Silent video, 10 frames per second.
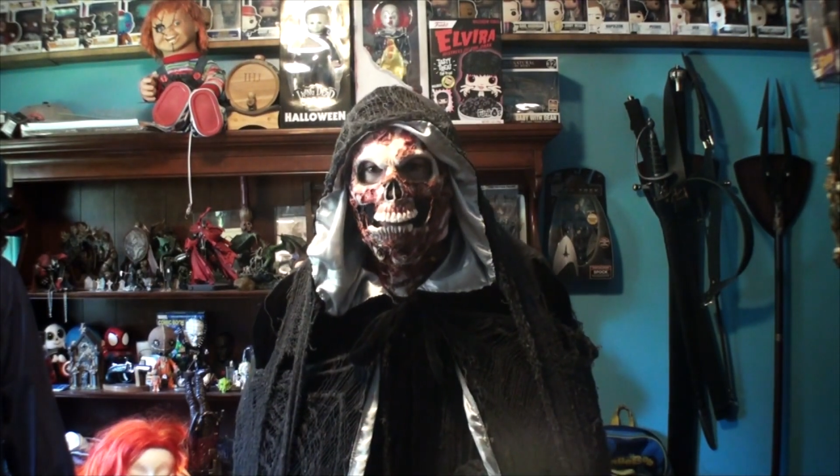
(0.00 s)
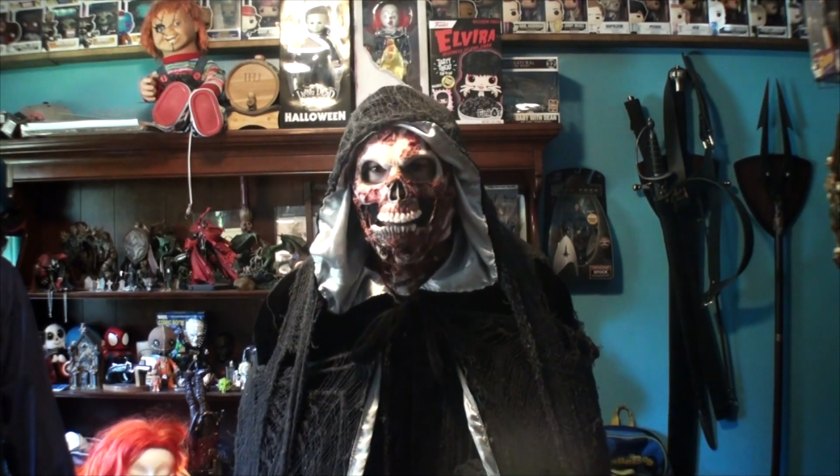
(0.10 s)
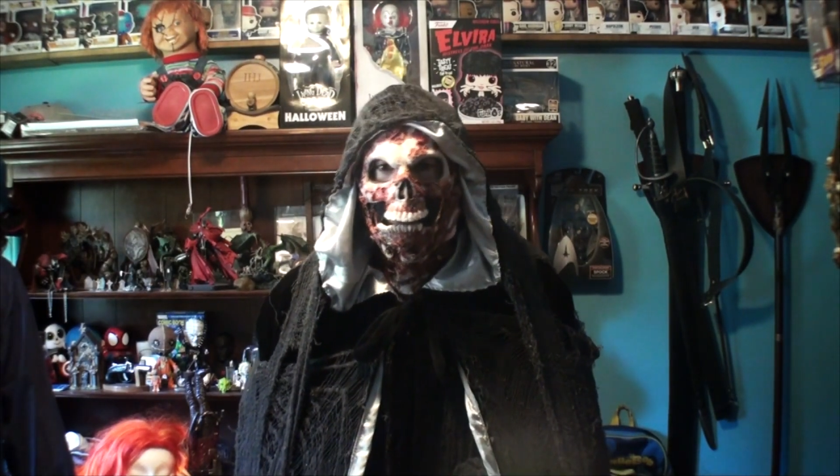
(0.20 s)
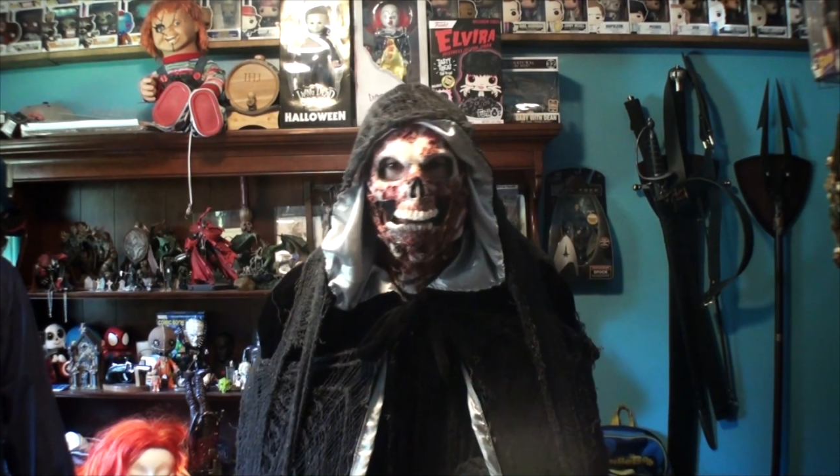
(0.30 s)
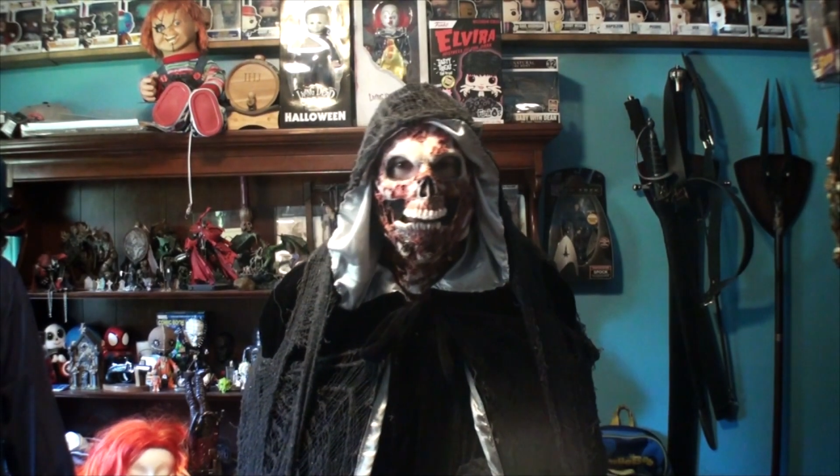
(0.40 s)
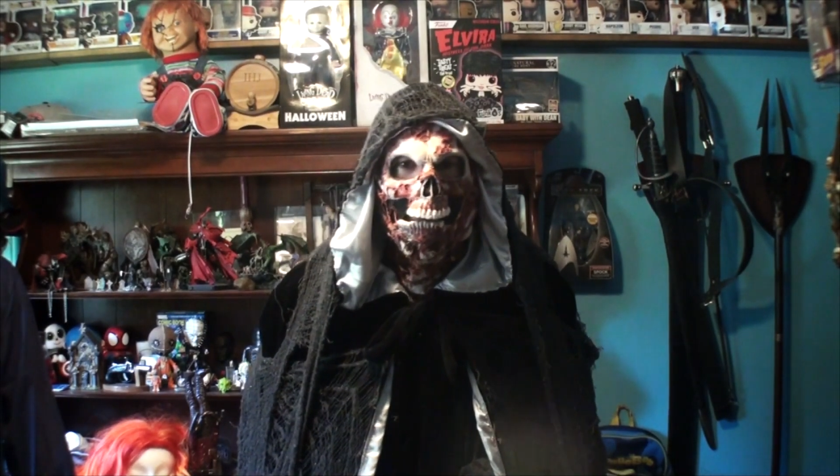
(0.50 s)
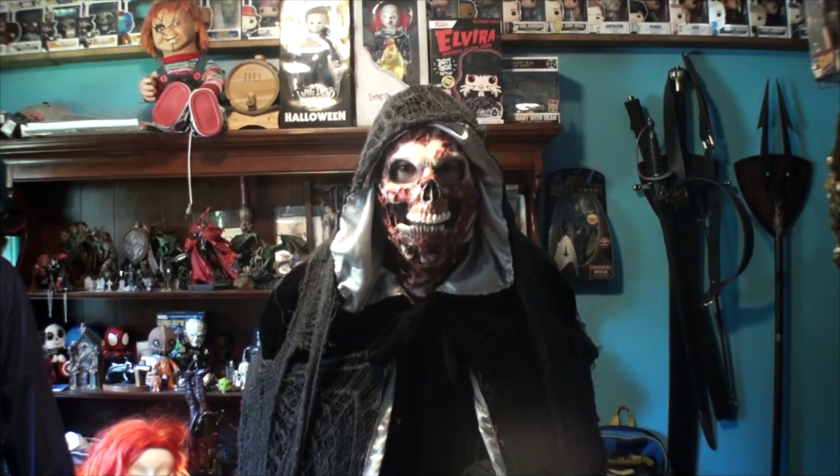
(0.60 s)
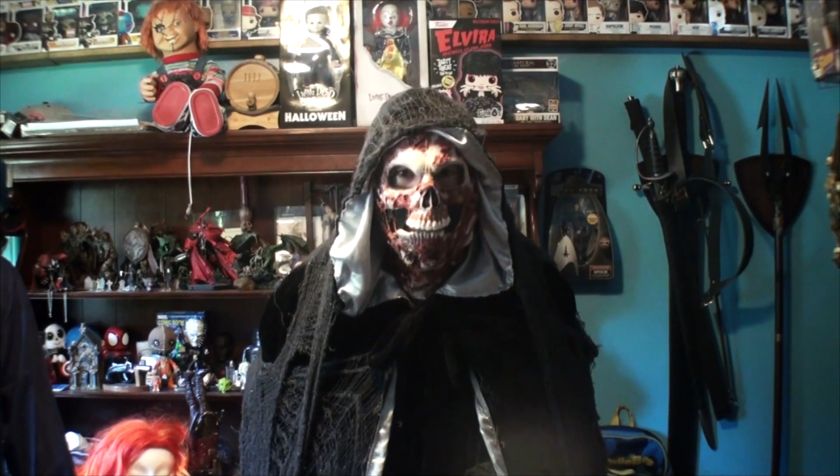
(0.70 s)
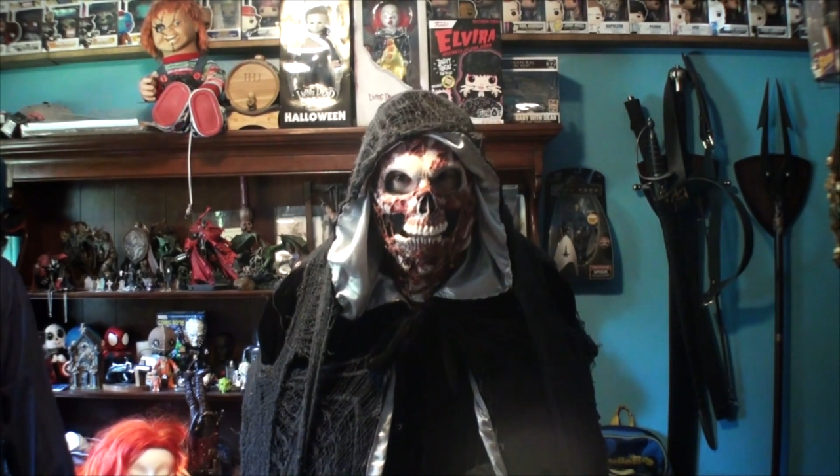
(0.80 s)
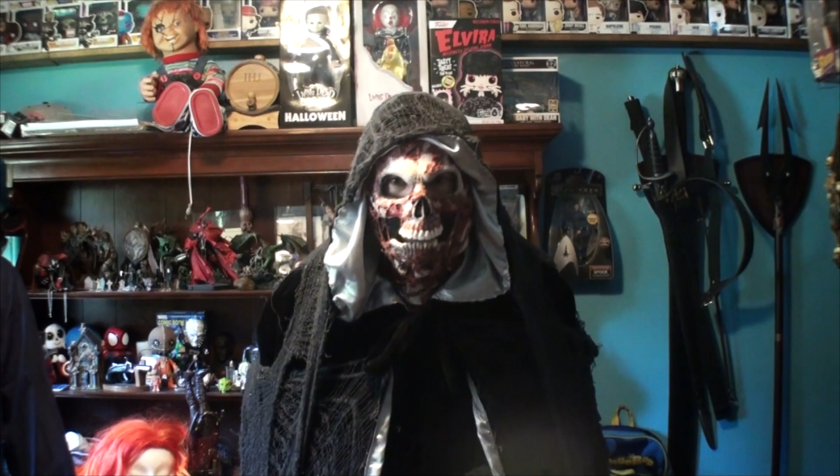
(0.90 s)
So,
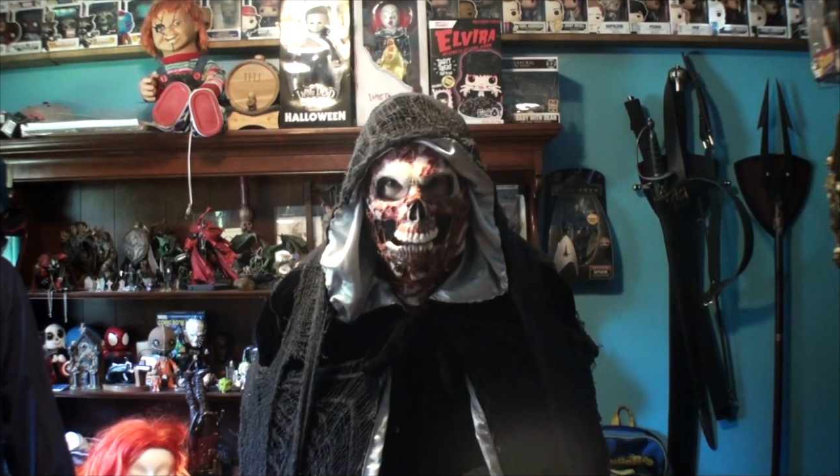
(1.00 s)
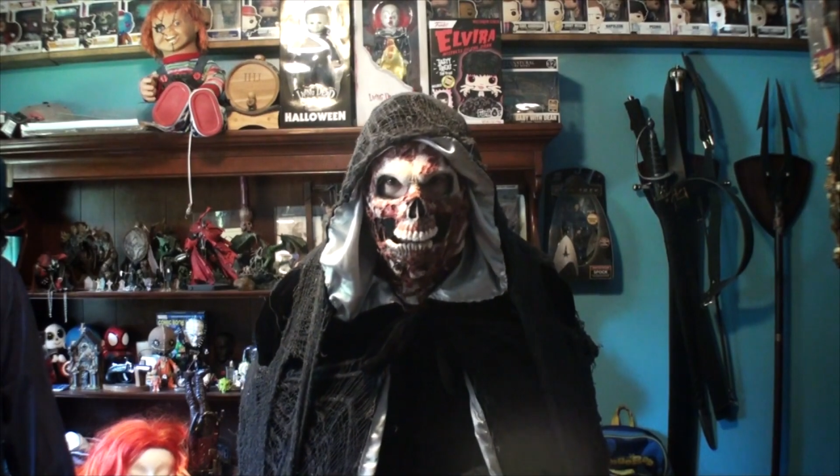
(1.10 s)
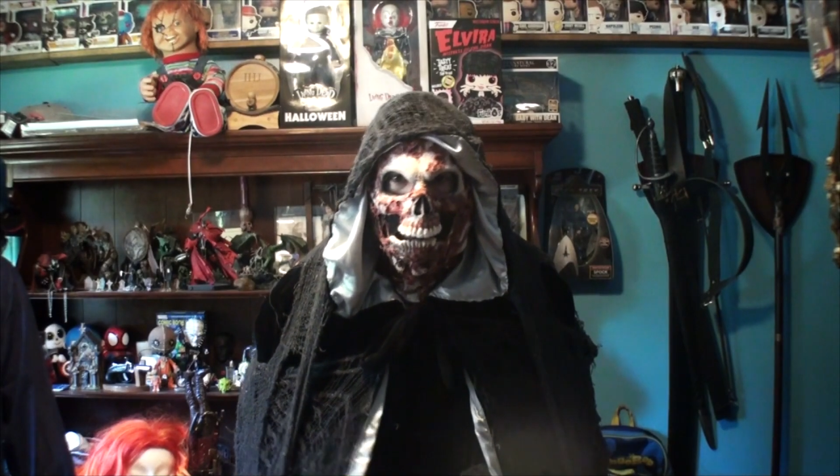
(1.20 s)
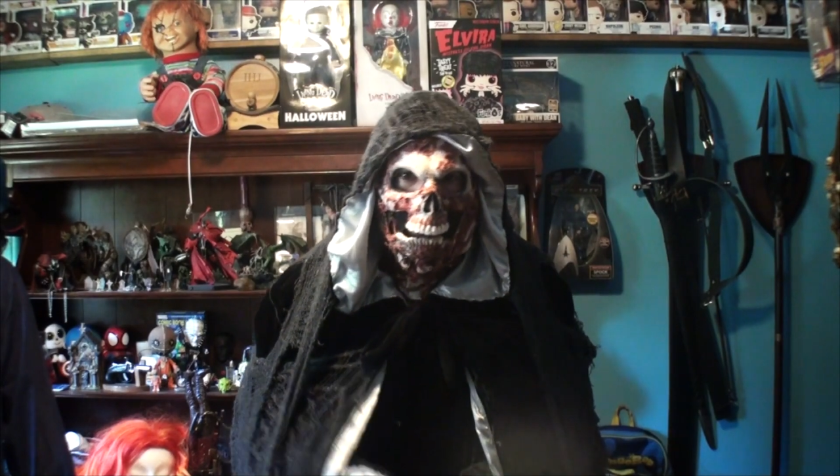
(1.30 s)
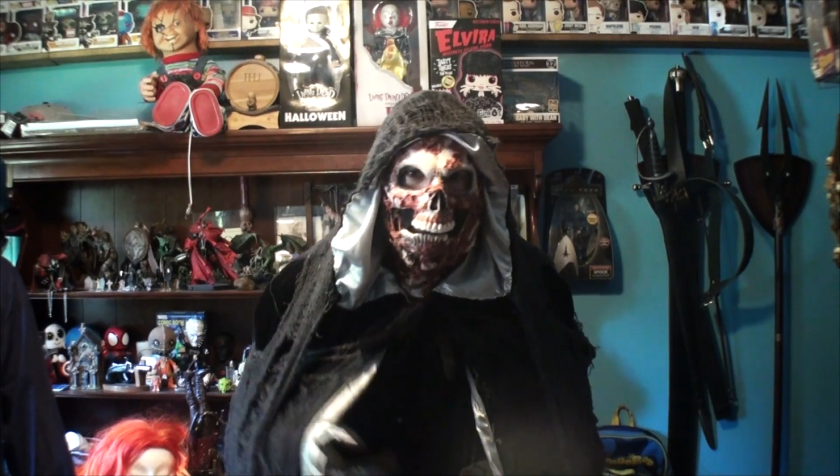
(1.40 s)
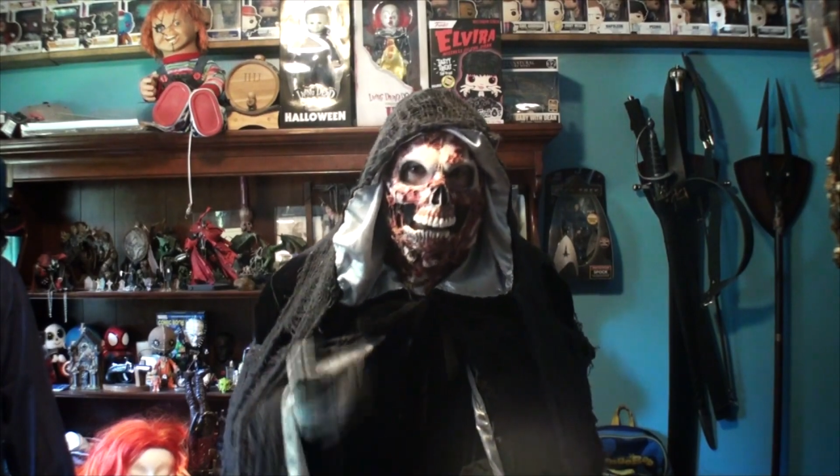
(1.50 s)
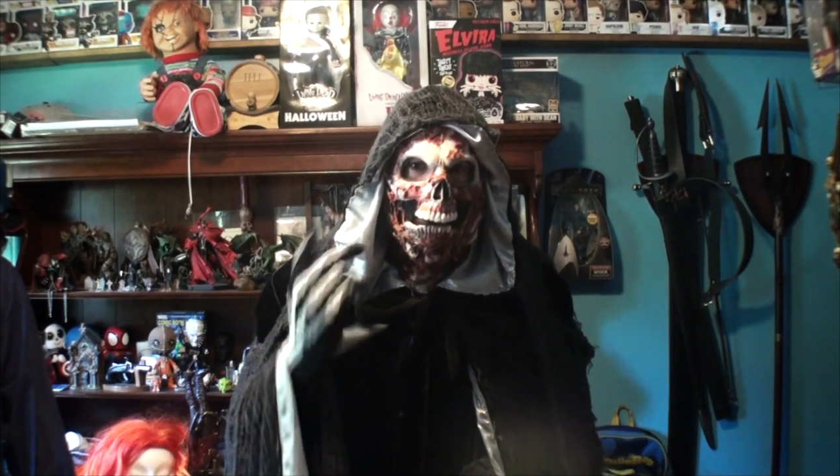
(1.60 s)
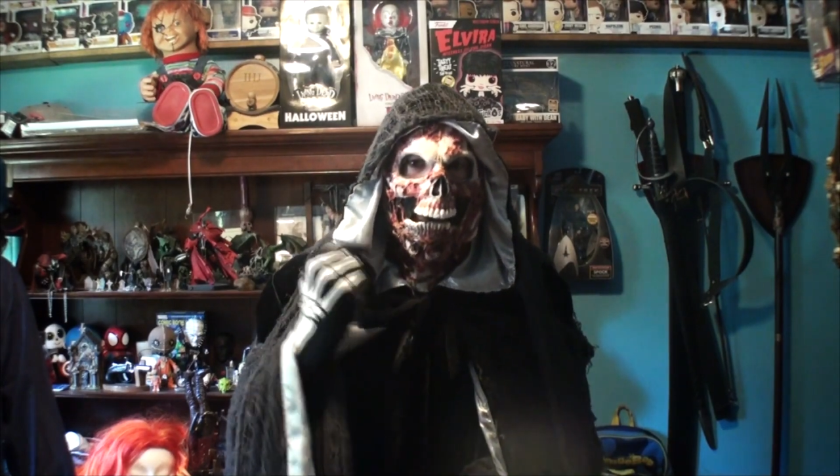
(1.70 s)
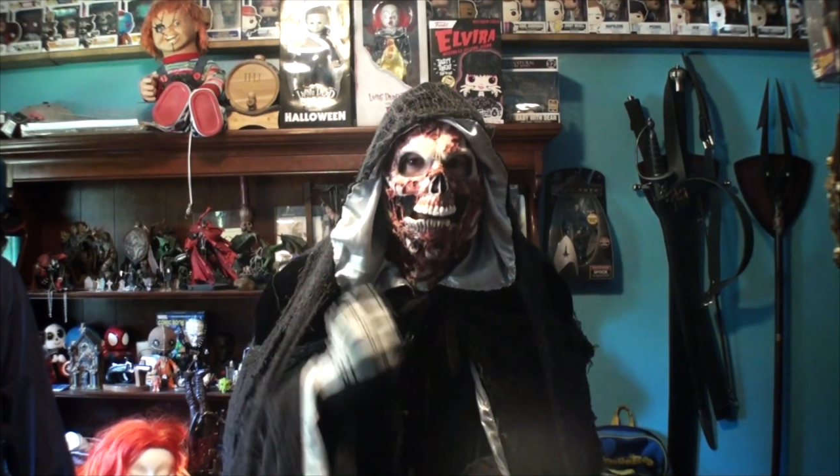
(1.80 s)
roll